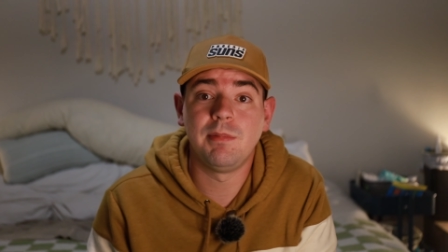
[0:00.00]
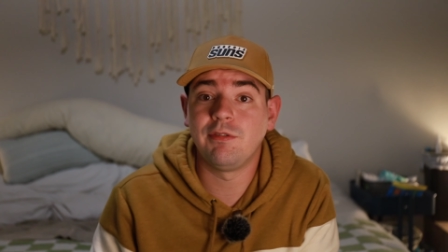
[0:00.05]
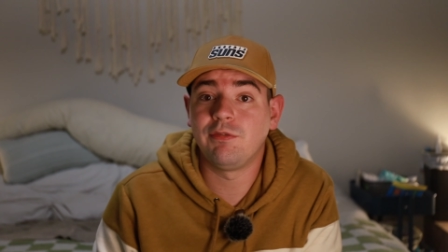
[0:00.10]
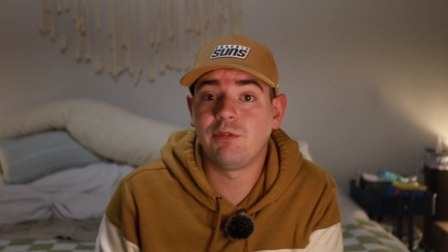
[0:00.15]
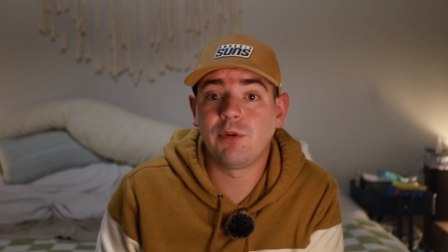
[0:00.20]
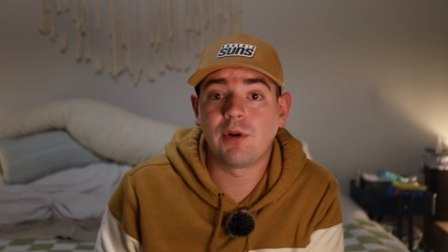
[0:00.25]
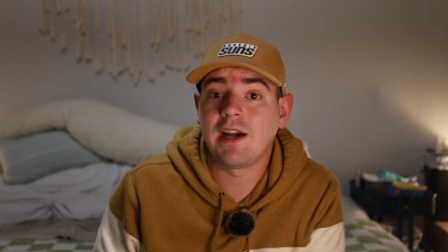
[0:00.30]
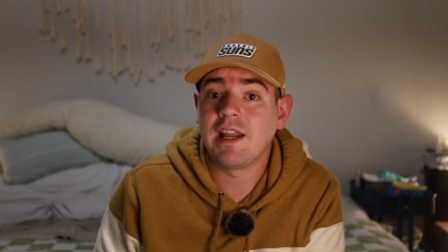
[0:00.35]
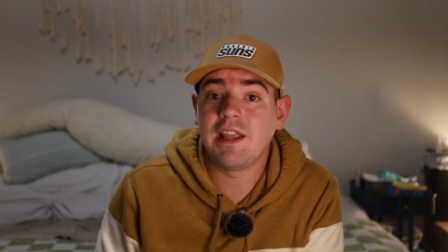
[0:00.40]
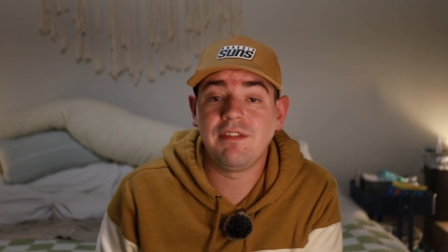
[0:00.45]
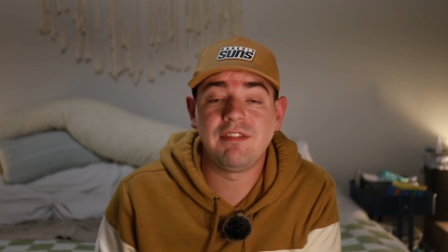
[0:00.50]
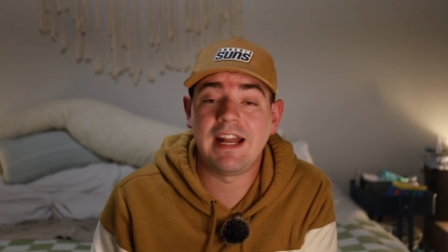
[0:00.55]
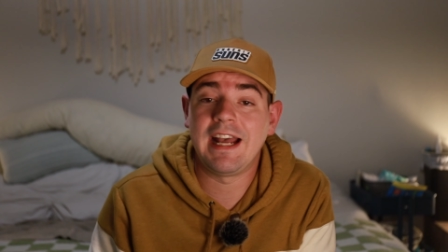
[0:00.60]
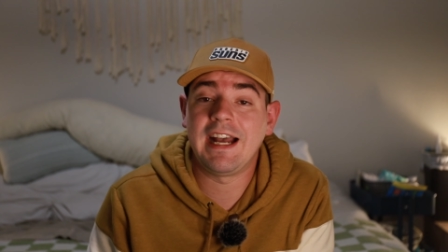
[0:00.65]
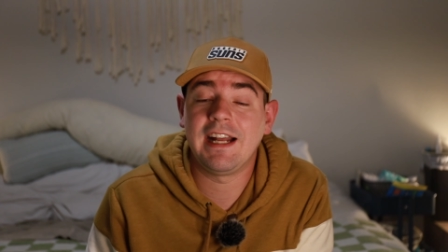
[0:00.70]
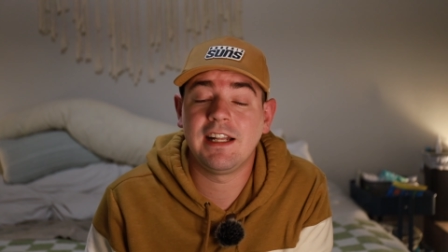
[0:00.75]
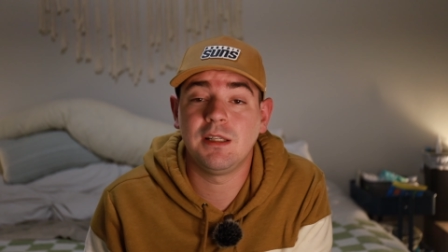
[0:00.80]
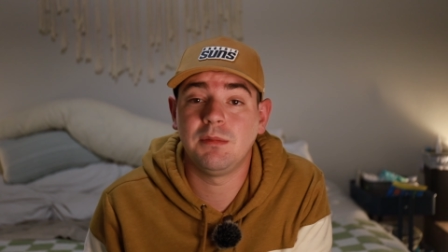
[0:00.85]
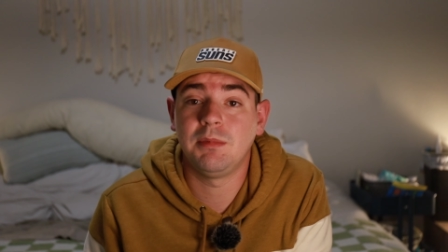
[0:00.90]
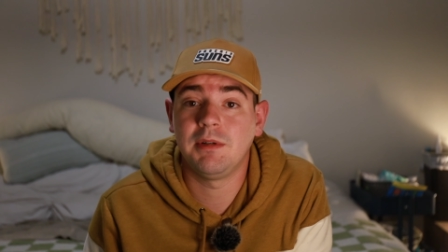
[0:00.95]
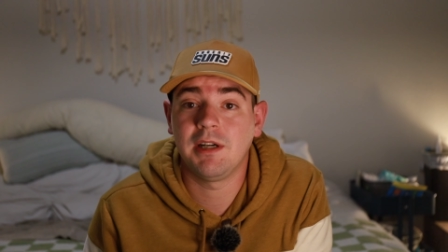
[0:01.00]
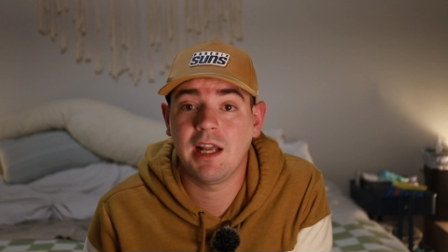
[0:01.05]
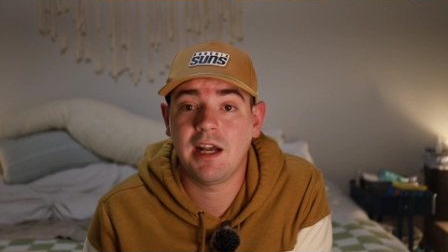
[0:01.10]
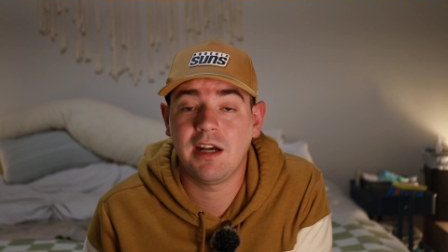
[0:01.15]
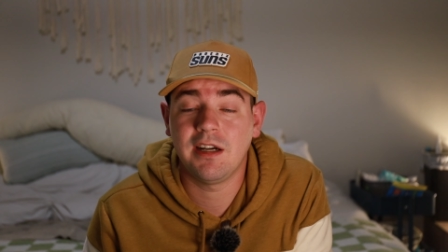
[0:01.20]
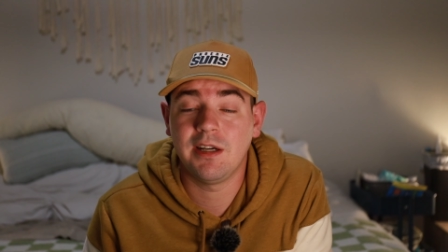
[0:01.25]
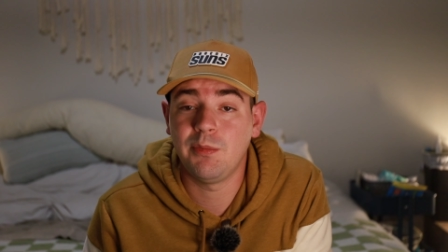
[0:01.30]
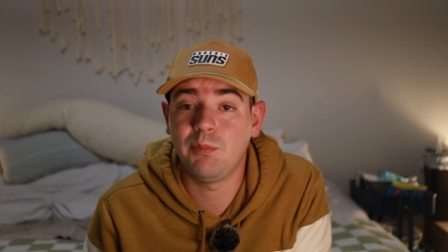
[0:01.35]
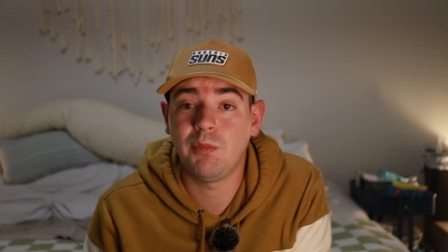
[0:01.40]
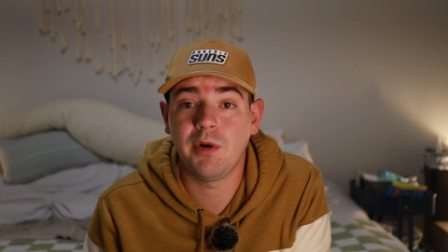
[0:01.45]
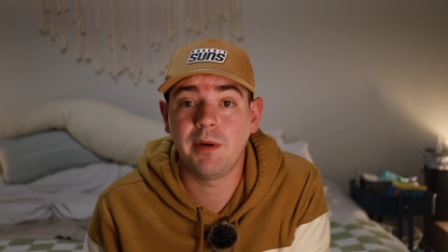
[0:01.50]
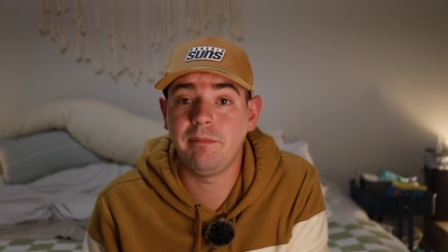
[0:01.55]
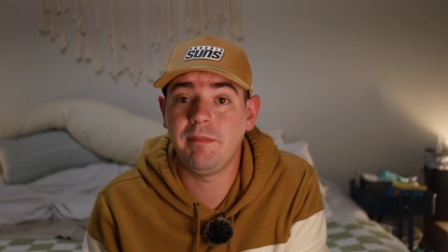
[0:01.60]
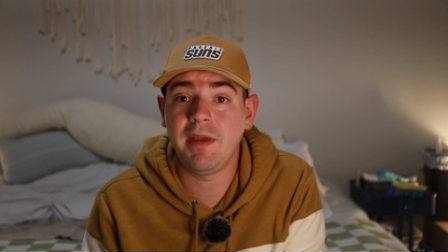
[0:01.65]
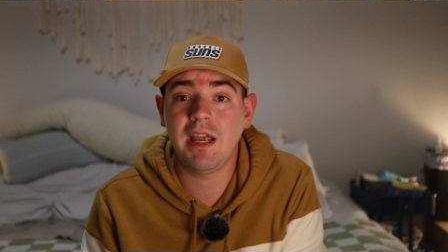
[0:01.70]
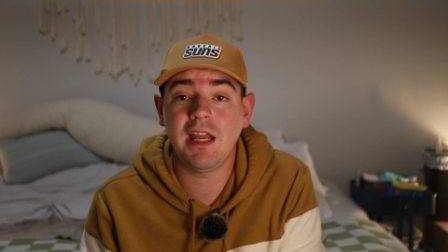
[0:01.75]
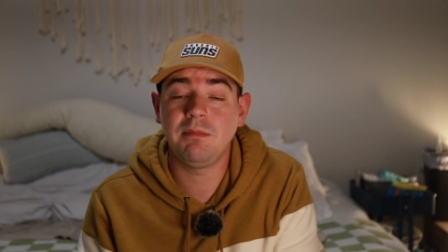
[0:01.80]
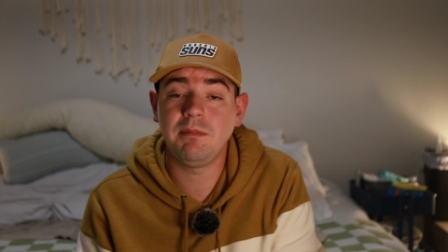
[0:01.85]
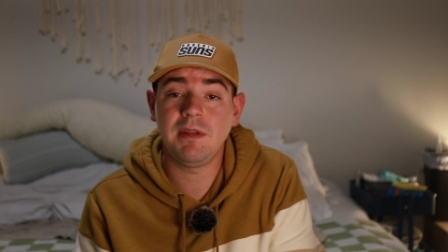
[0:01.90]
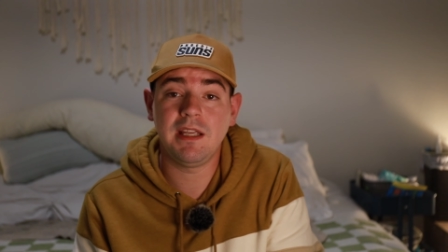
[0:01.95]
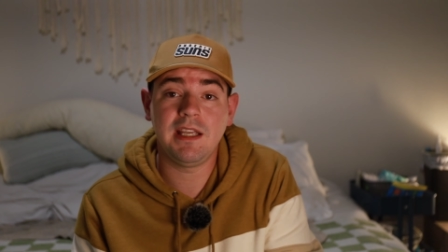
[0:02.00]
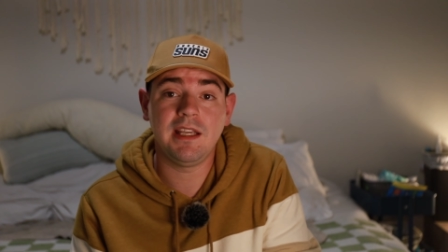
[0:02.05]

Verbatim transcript: before I even had the bug out and what made